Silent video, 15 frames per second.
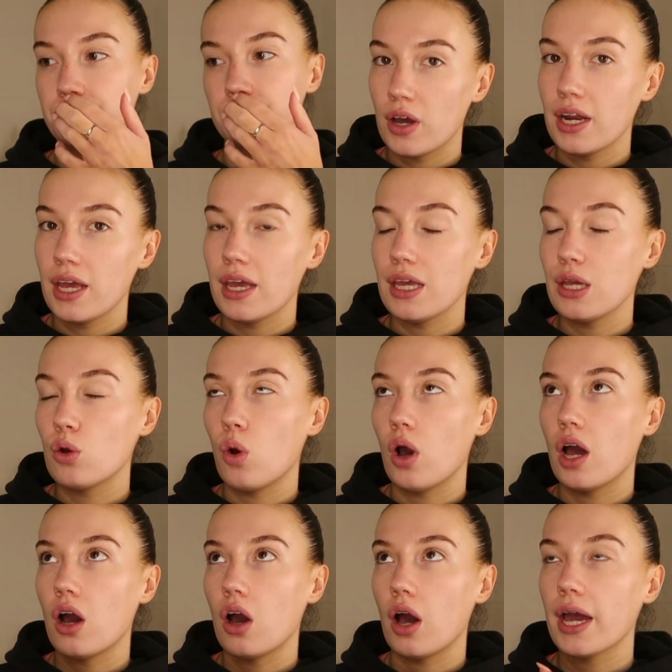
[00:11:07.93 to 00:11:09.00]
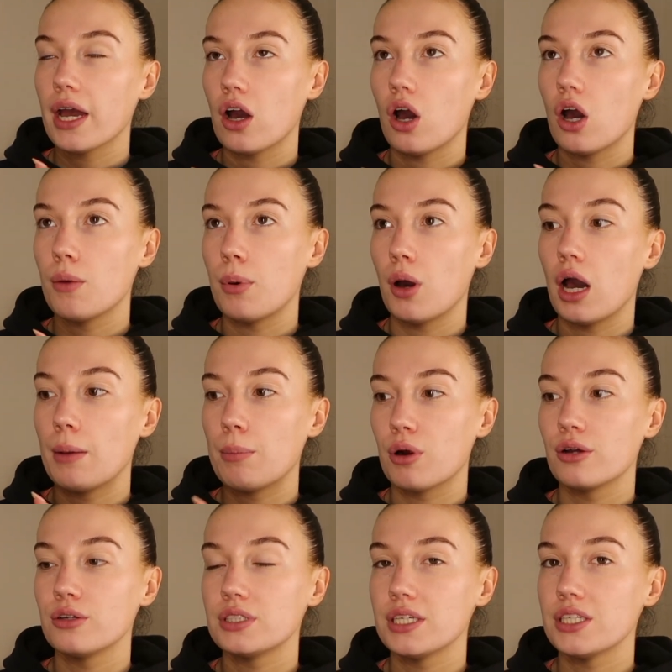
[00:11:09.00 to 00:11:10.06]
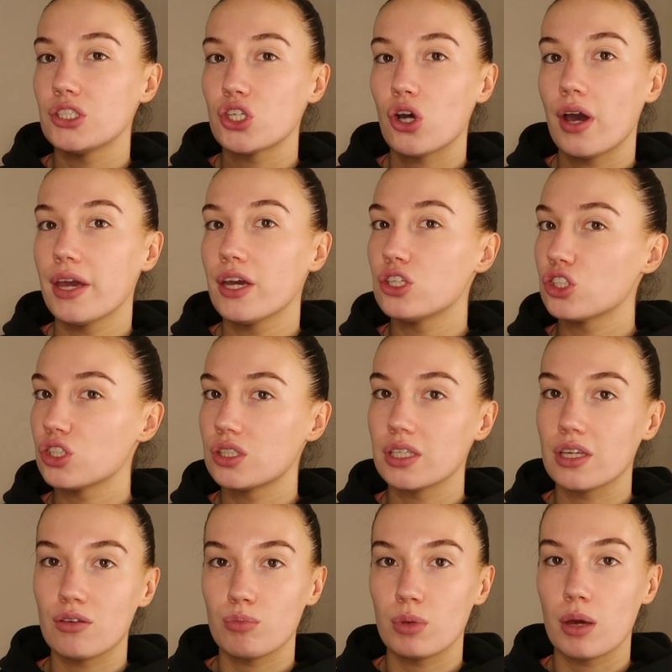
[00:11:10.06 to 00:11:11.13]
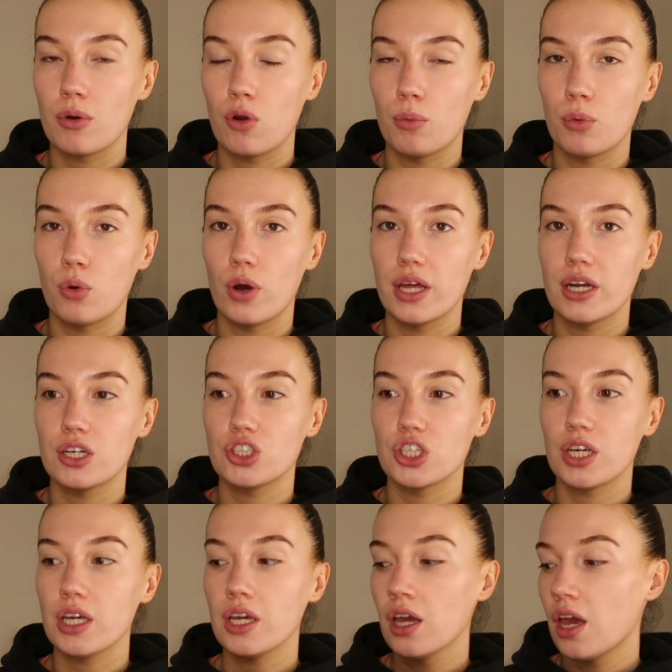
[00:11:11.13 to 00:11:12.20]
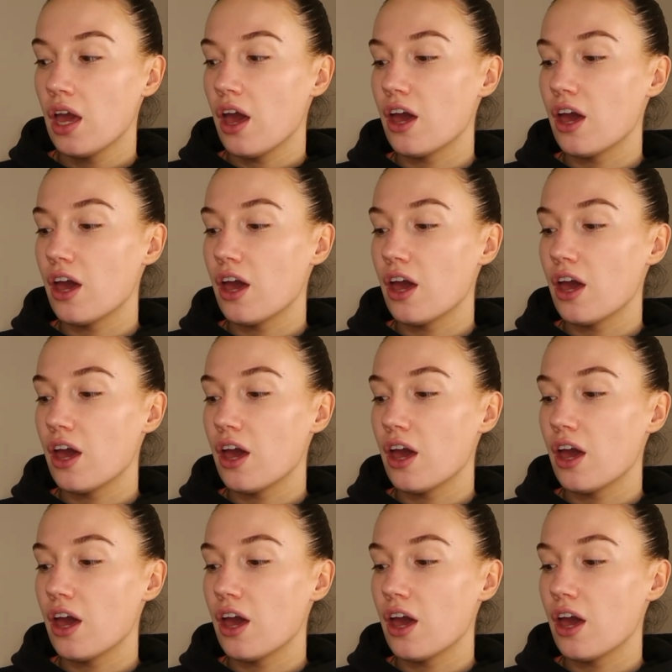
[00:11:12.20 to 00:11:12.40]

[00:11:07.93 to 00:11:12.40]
I'm trying to eat quite a high carb, high protein diet just to give me a lot more energy.